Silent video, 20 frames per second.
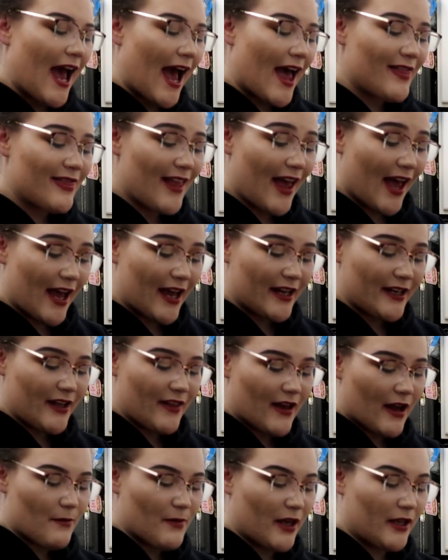And then
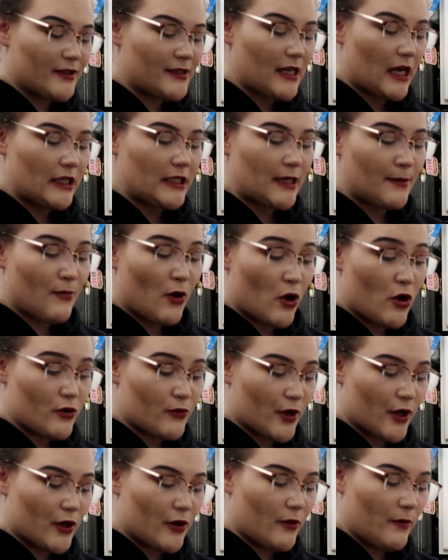that means
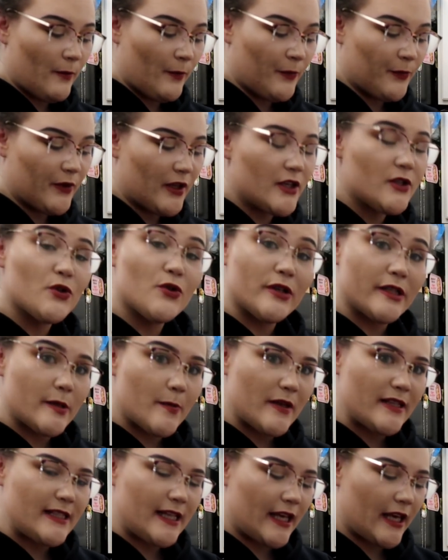tomorrow is
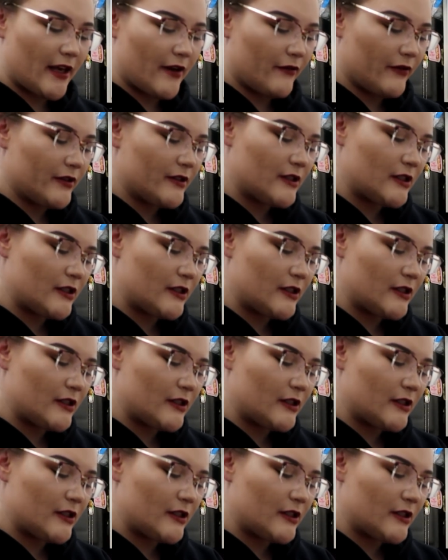Christmas Eve.